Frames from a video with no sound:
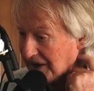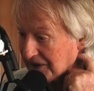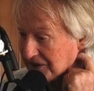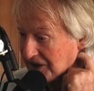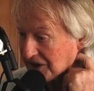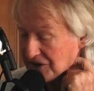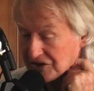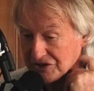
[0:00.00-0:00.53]
And
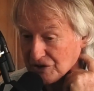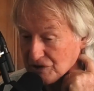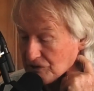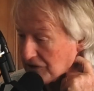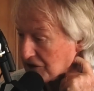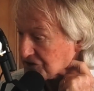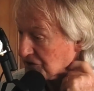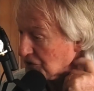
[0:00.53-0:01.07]
Yiannis
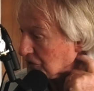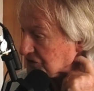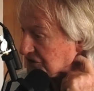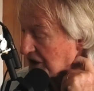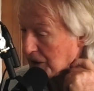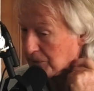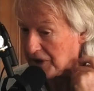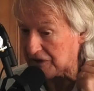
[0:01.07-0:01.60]
Kouros looks
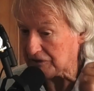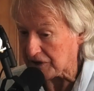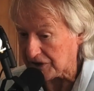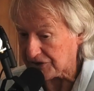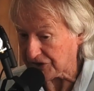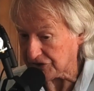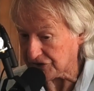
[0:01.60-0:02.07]
at him. Here he is.